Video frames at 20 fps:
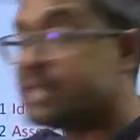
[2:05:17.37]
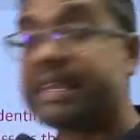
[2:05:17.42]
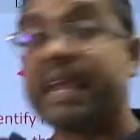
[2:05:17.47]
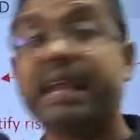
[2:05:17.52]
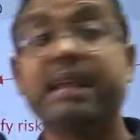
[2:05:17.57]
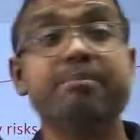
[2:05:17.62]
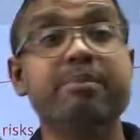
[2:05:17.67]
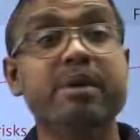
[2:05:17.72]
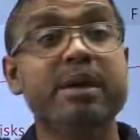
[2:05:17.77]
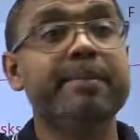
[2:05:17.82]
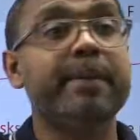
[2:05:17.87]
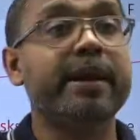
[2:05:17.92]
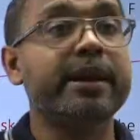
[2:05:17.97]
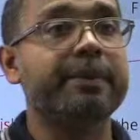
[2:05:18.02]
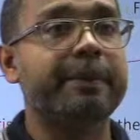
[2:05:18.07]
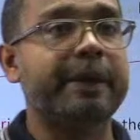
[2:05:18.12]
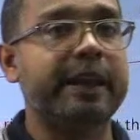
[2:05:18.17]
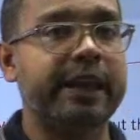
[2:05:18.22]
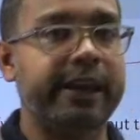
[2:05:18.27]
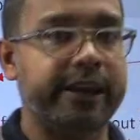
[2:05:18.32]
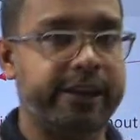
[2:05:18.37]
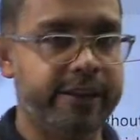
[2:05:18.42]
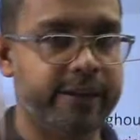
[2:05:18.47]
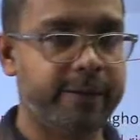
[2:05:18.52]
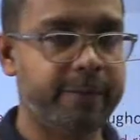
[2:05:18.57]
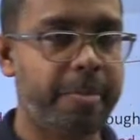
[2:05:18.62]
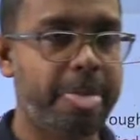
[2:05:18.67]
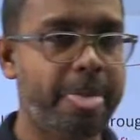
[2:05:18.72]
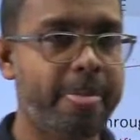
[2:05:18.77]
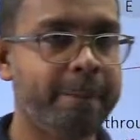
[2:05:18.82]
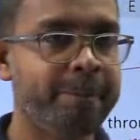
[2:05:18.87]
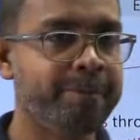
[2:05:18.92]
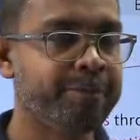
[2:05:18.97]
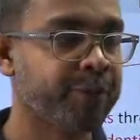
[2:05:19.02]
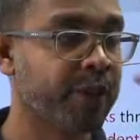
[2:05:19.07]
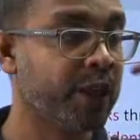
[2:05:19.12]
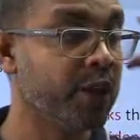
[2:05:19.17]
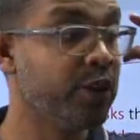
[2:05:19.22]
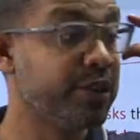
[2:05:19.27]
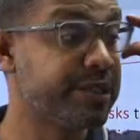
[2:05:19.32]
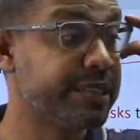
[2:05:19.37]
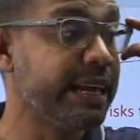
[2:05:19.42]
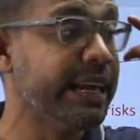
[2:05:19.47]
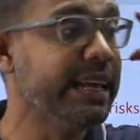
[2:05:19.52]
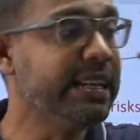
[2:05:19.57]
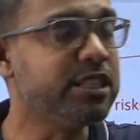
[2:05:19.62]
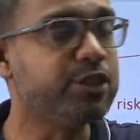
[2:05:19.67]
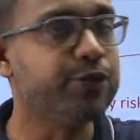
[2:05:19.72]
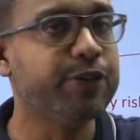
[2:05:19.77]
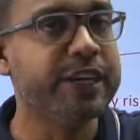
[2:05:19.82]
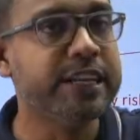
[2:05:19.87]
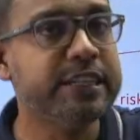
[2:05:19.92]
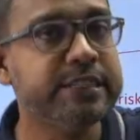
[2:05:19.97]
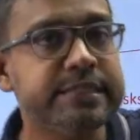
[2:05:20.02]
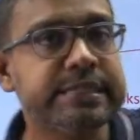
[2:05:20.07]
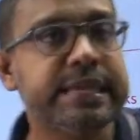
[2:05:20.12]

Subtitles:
can be manipulated. Your sales figures